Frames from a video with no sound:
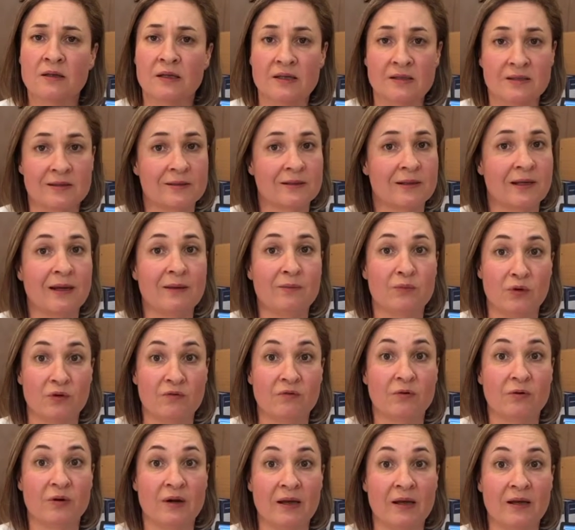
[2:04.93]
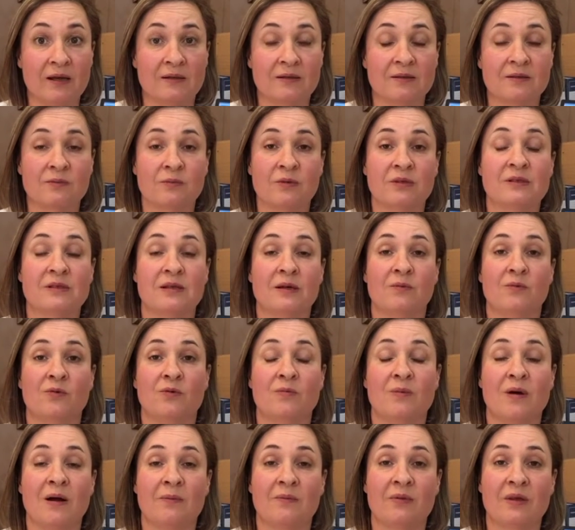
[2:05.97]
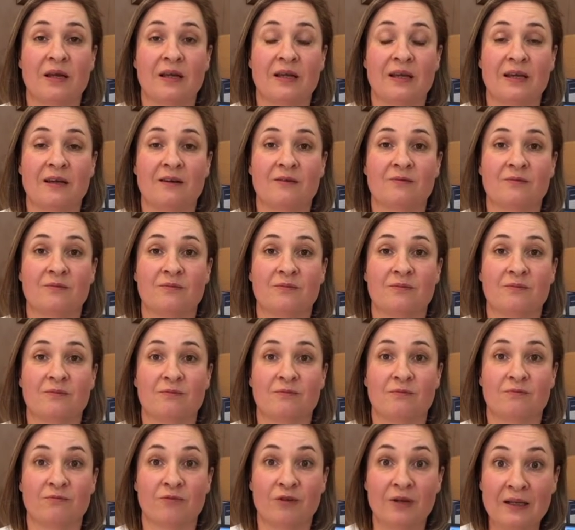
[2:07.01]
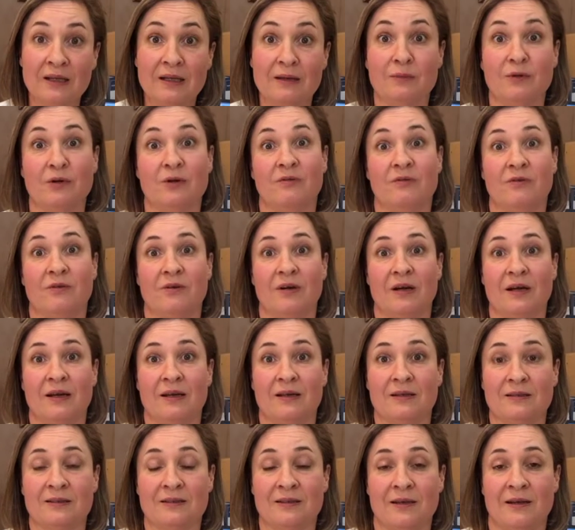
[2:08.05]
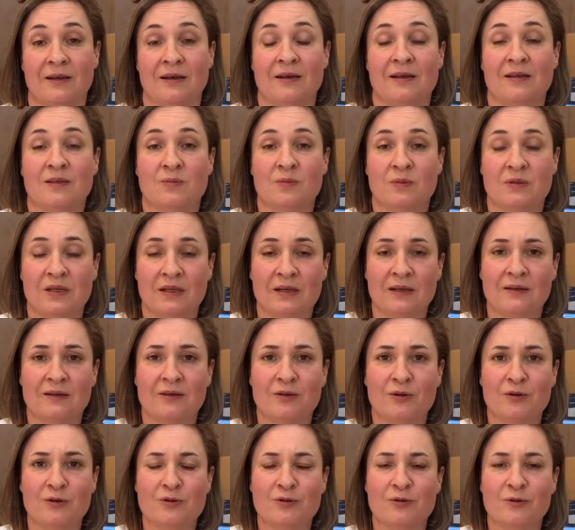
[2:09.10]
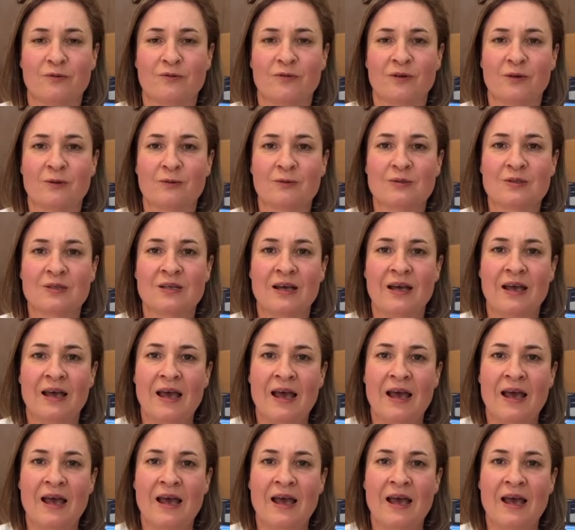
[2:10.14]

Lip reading: Yes, they move around. Once they warm up, they really move around, particularly the neutrophils.